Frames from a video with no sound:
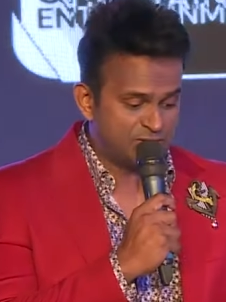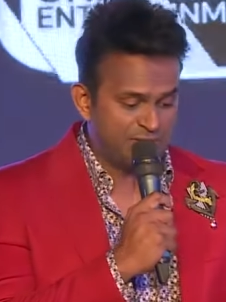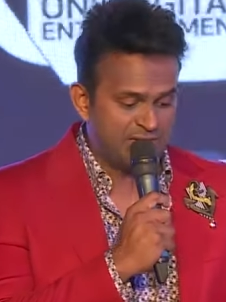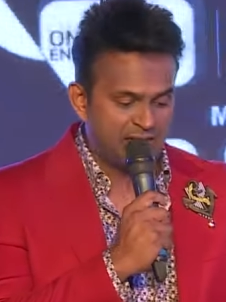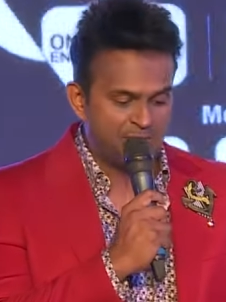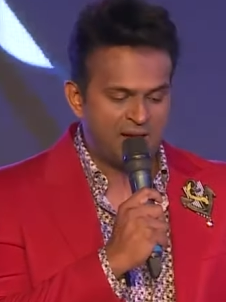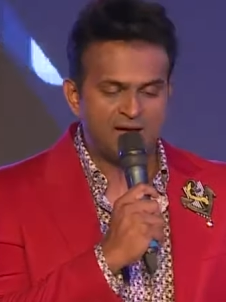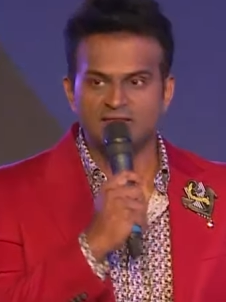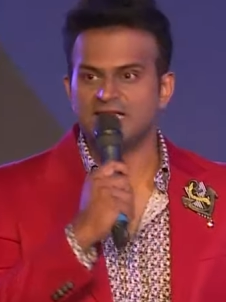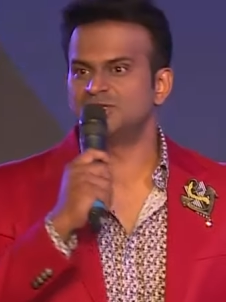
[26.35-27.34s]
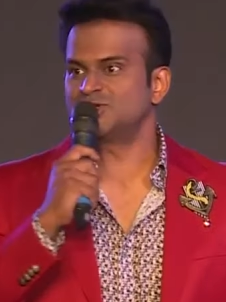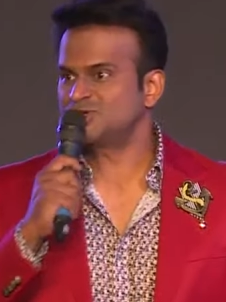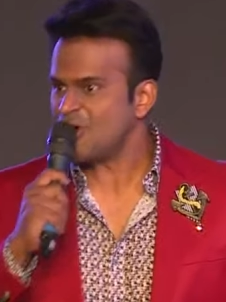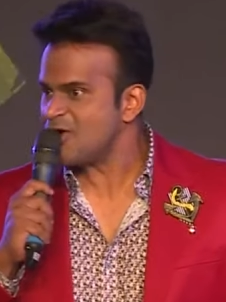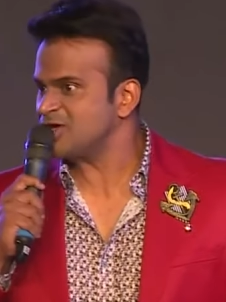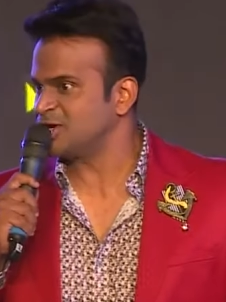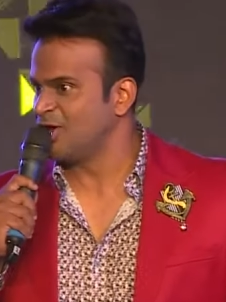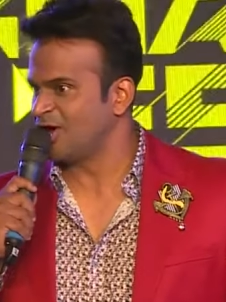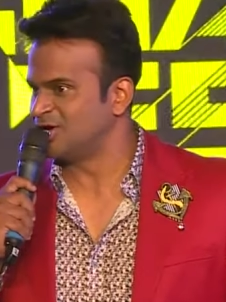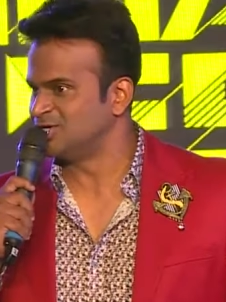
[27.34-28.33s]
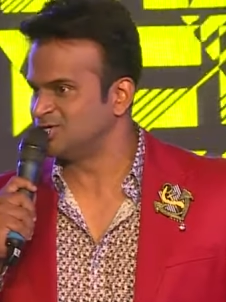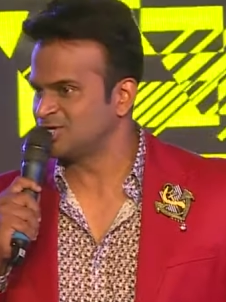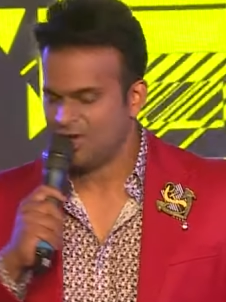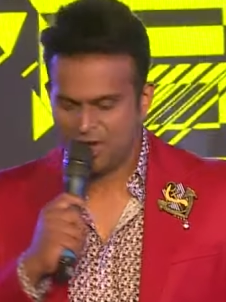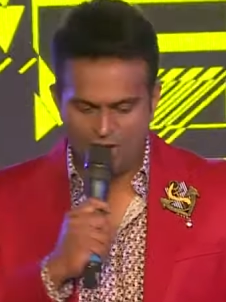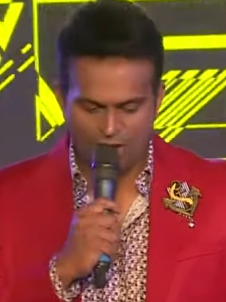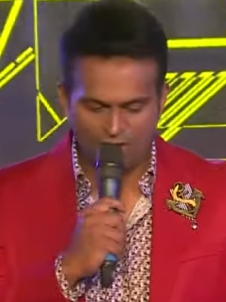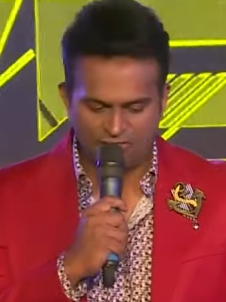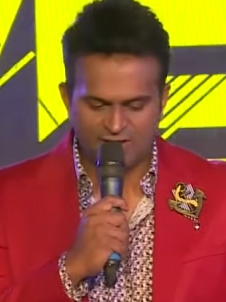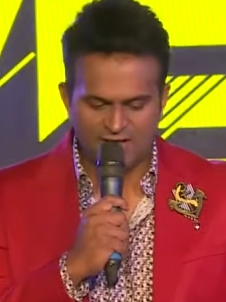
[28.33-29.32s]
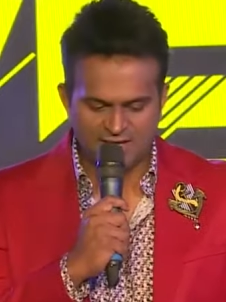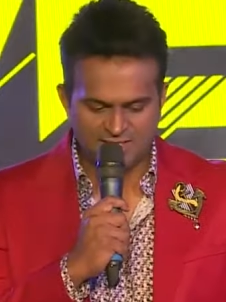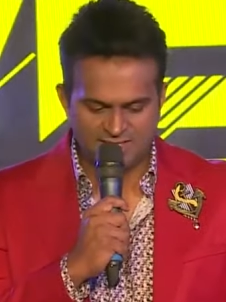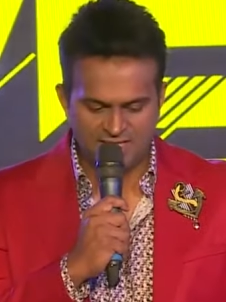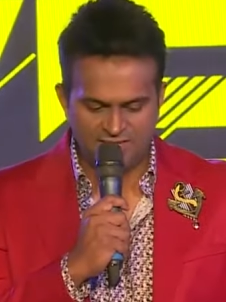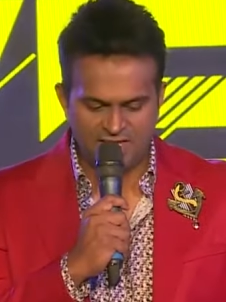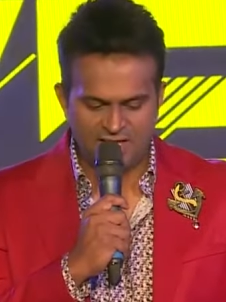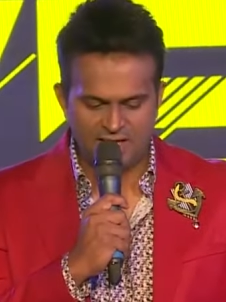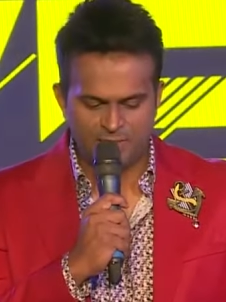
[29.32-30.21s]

of being part of the historic launch of Colors TV, a